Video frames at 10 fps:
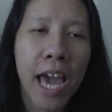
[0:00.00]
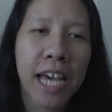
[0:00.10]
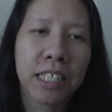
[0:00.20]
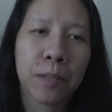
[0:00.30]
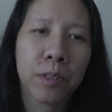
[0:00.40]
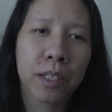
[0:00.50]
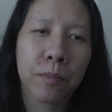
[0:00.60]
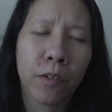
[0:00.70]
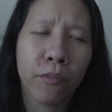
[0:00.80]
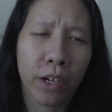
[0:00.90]
and some of
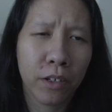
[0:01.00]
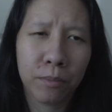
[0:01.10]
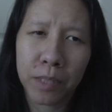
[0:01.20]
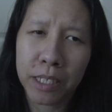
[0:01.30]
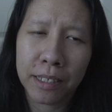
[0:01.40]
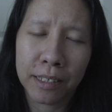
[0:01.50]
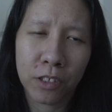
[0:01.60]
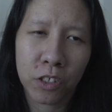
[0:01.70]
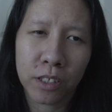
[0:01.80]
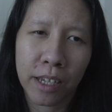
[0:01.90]
them are very mean
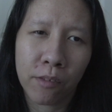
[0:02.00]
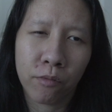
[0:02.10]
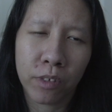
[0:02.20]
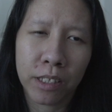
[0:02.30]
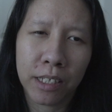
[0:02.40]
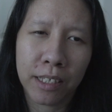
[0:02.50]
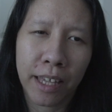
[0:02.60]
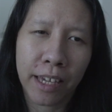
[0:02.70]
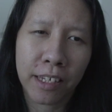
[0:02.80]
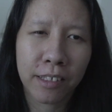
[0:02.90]
and just like really
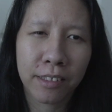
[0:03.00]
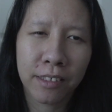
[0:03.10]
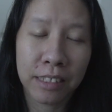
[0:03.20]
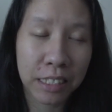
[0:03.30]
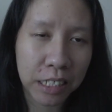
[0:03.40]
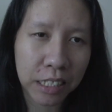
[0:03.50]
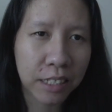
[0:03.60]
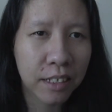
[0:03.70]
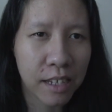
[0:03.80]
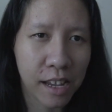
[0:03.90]
like
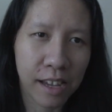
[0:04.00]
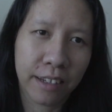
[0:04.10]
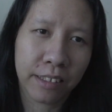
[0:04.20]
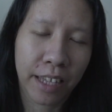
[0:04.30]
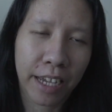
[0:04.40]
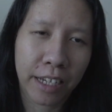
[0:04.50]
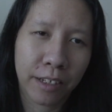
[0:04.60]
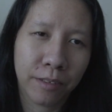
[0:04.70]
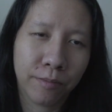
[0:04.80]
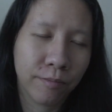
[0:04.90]
sneaky and like